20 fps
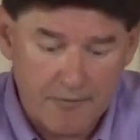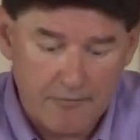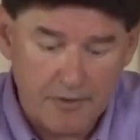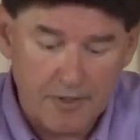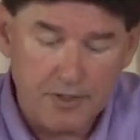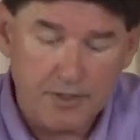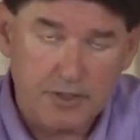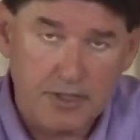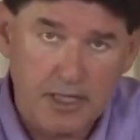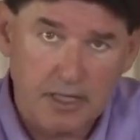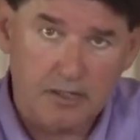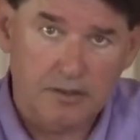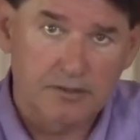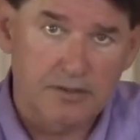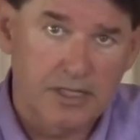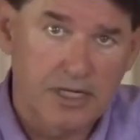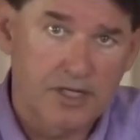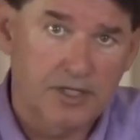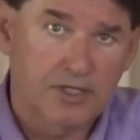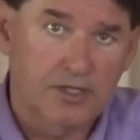Every
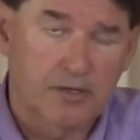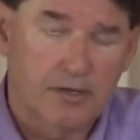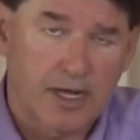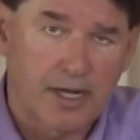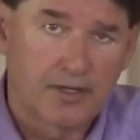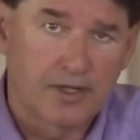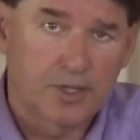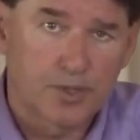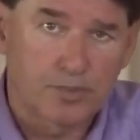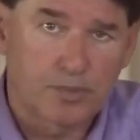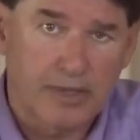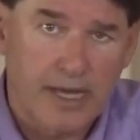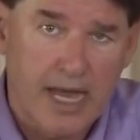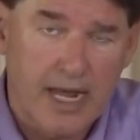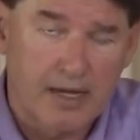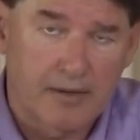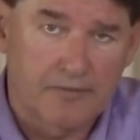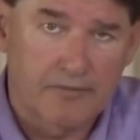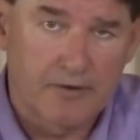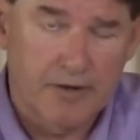single teacher on this
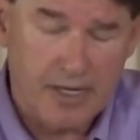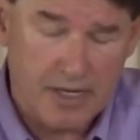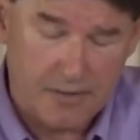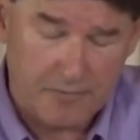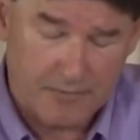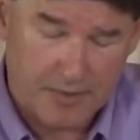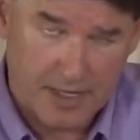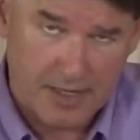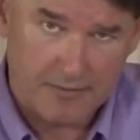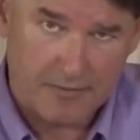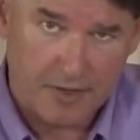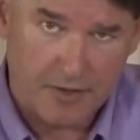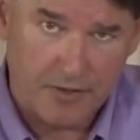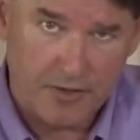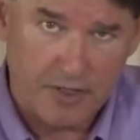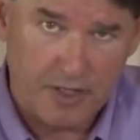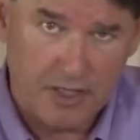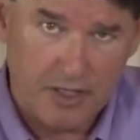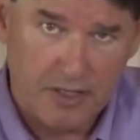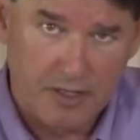planet for
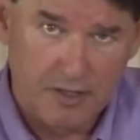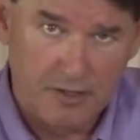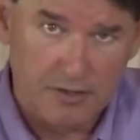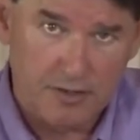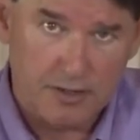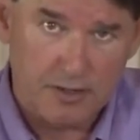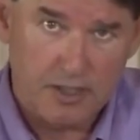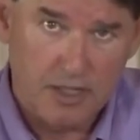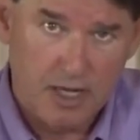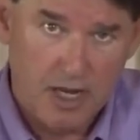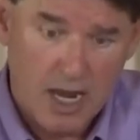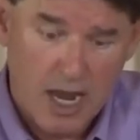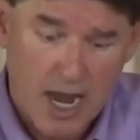8,500 years